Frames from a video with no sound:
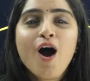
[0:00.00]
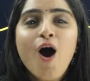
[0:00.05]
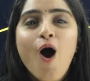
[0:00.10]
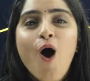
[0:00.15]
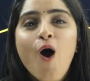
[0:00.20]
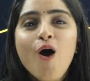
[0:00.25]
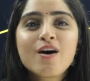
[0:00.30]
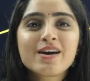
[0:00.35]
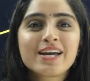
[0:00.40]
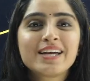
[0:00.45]

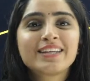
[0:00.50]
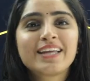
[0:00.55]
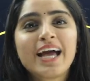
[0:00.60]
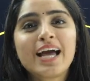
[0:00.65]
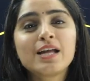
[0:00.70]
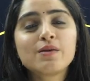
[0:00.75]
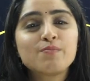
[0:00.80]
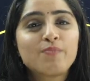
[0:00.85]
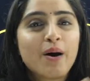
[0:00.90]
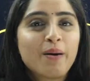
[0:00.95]
Okay
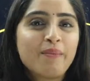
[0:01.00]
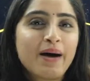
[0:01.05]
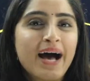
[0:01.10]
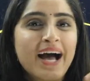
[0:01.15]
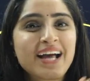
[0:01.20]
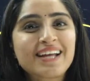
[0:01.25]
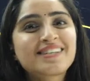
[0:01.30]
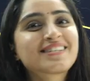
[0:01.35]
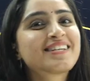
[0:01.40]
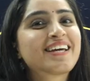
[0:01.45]
then,
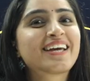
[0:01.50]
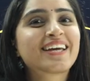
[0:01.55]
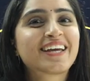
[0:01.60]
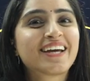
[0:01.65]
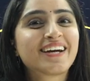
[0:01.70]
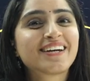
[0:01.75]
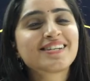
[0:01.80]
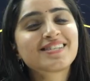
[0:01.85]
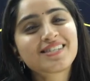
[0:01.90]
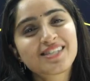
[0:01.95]
bye-bye, take
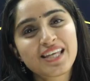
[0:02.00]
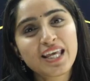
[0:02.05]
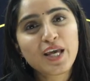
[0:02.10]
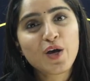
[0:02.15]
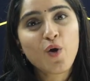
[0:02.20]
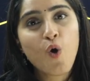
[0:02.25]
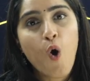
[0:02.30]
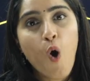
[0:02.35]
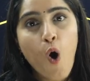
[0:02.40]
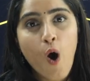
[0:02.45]
care, see
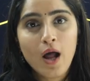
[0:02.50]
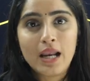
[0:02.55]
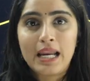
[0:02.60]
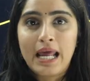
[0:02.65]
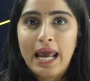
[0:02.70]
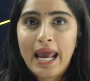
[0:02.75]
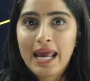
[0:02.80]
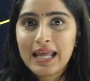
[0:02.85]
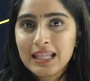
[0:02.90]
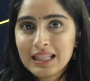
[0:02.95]
you all
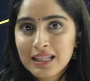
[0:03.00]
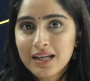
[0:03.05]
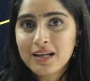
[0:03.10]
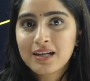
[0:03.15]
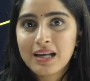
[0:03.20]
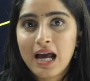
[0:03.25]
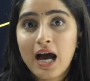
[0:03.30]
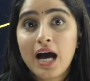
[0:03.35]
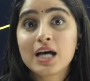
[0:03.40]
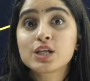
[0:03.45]
in the
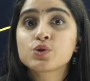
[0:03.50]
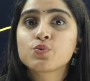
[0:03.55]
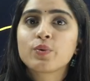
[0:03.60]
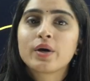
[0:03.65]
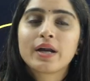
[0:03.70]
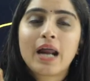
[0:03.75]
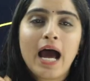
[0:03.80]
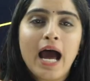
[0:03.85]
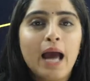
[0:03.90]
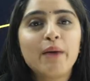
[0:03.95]
class
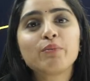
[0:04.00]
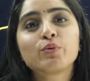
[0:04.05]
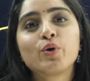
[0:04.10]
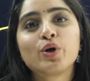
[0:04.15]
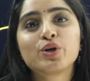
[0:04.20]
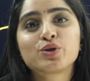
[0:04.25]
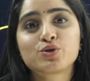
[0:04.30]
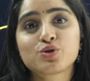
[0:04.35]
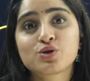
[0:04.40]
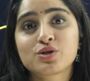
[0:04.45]
where I'm
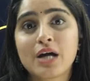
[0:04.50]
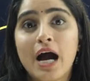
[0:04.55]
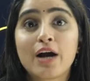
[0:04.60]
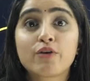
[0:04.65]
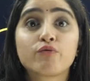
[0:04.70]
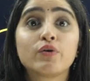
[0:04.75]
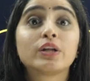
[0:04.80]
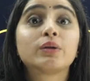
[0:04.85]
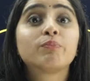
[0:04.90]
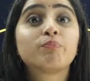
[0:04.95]
going to start
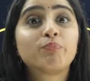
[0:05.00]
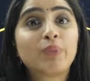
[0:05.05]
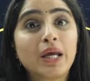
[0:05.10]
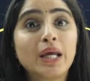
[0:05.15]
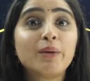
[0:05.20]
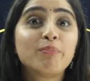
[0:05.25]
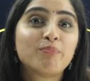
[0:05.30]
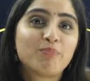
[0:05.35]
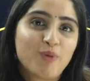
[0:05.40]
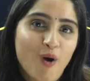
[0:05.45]
with
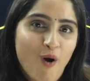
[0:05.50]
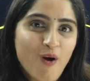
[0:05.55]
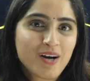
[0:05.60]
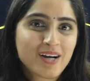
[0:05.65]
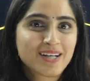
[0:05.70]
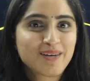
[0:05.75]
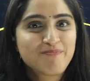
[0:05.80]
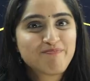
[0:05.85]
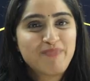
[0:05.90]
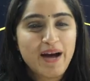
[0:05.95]
P block.
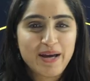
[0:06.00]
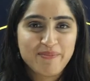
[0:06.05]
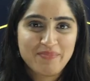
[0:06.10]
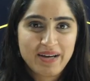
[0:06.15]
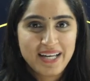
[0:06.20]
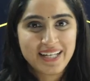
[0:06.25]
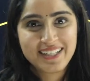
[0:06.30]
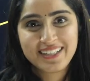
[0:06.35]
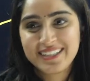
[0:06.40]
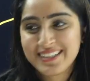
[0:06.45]

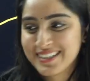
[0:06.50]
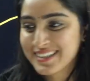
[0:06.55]
Bye-bye.